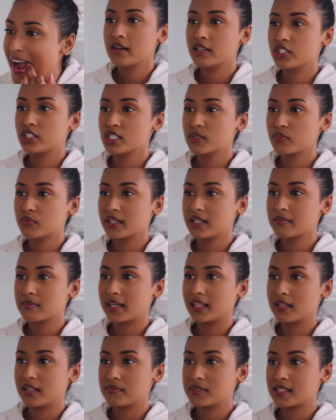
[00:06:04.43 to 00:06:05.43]
Just putting my
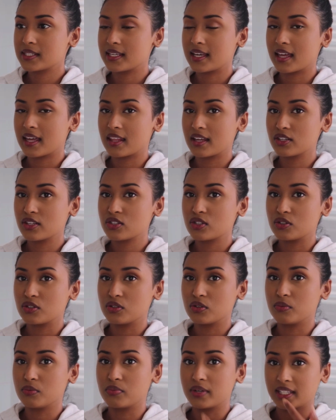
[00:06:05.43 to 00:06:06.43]
lips together
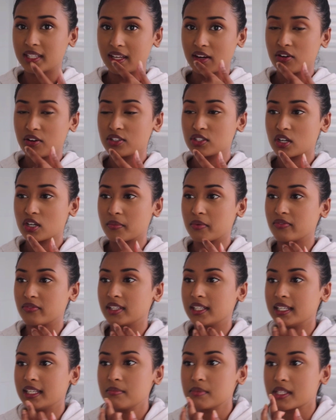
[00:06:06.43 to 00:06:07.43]
to bring that on top of the
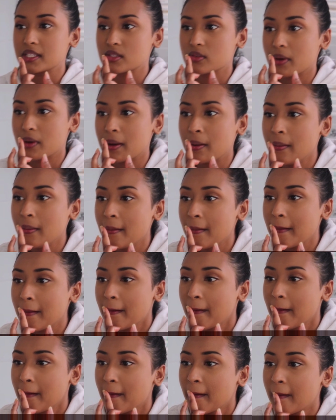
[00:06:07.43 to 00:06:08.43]
lips as well.
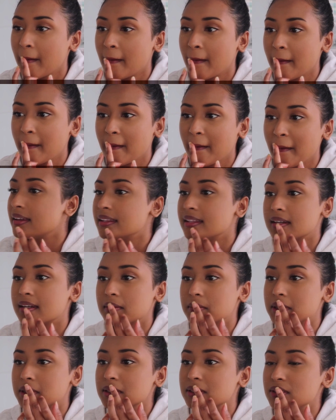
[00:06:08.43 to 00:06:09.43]
And then
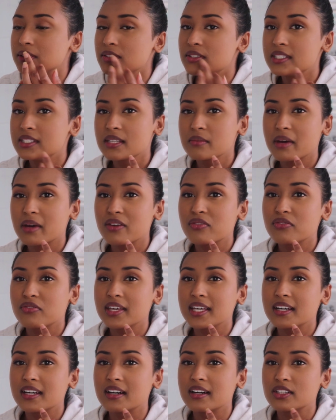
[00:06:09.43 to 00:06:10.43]
I'm just using my
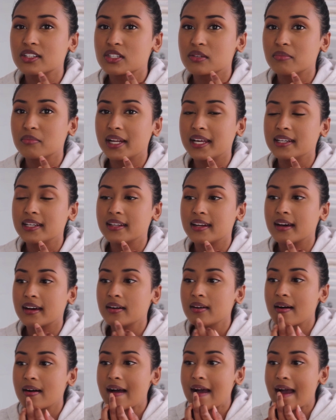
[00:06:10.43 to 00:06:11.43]
finger to blend it
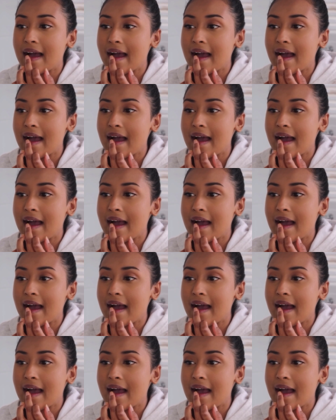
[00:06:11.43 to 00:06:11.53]
out.